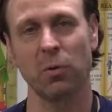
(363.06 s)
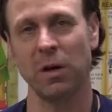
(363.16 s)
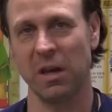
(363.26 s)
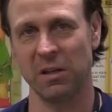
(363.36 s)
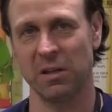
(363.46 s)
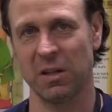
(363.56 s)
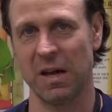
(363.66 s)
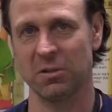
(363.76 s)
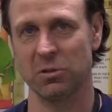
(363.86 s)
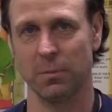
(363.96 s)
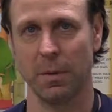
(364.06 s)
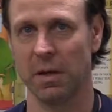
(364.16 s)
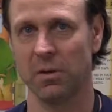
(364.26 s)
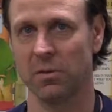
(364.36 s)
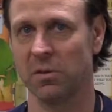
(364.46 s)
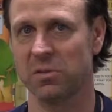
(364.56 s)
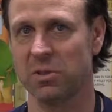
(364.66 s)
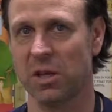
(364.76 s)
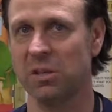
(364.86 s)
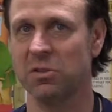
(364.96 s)
creating a national bank or such
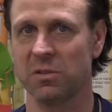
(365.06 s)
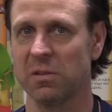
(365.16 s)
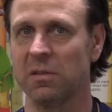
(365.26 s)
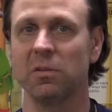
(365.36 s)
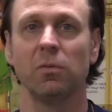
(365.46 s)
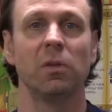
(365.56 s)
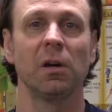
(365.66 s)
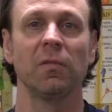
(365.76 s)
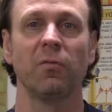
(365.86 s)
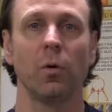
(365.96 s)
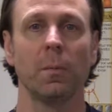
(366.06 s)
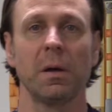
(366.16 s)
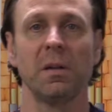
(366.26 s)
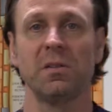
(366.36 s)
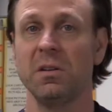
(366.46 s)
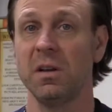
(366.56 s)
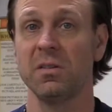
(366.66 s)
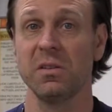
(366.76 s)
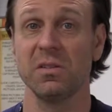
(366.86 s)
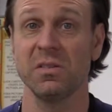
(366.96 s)
an agency. So therefore, because it
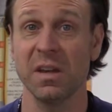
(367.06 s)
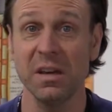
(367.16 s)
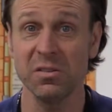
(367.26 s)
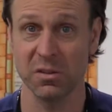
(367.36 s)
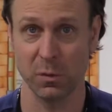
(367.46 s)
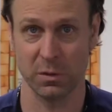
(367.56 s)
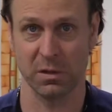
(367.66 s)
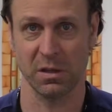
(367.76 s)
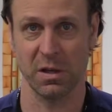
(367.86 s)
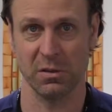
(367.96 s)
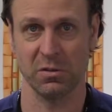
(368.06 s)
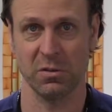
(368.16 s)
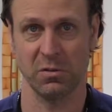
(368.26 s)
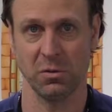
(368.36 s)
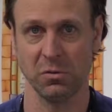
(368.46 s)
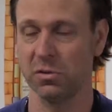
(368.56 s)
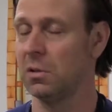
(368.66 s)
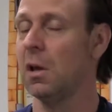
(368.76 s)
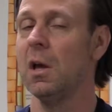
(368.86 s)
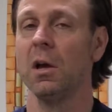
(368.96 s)
doesn't say so in the
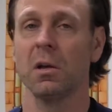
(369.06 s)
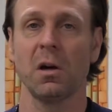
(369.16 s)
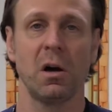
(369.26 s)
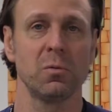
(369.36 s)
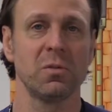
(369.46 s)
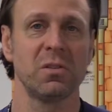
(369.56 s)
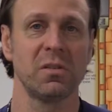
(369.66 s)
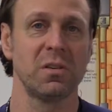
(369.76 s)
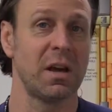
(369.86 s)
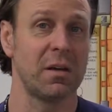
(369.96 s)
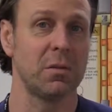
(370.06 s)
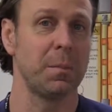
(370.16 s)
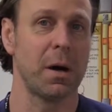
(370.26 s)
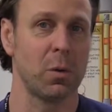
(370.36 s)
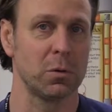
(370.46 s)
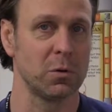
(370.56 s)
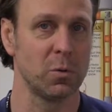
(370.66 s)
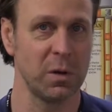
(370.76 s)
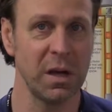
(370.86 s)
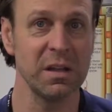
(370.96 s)
Constitution, Congress doesn't have the power to
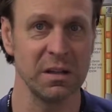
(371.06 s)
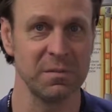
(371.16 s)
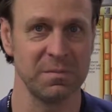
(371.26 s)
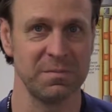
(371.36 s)
create it.